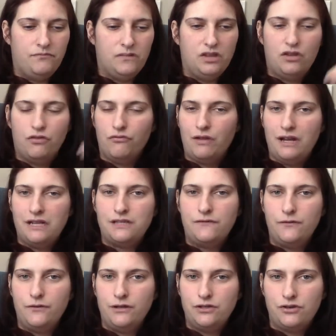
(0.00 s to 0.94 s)
the rates
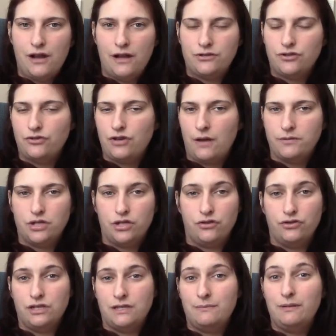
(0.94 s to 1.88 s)
for international adoption
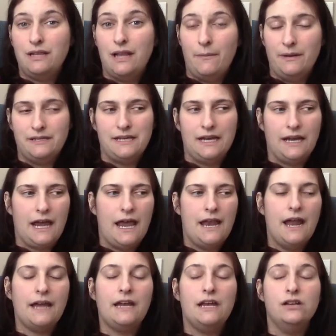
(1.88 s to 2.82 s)
are just plummeting,
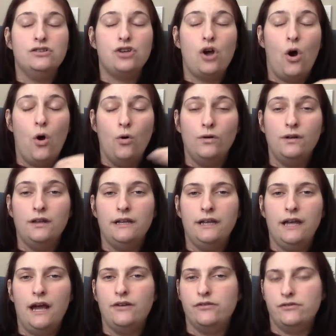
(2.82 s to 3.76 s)
and I can
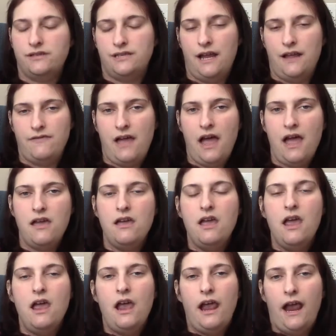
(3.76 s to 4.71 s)
totally understand that,
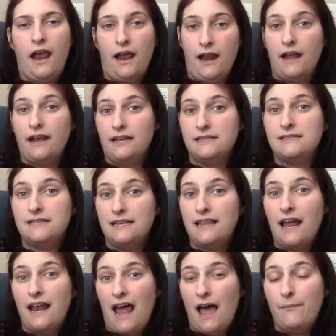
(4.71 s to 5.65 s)
and I can see
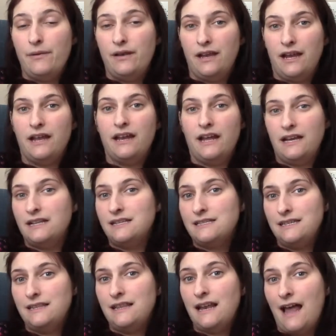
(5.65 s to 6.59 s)
that happening, and I can
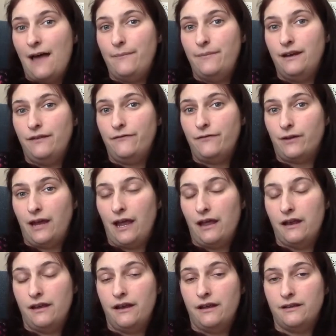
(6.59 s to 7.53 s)
see that happening for
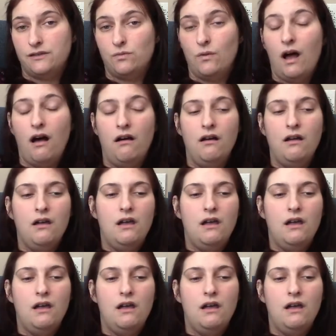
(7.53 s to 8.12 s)
Canada as well.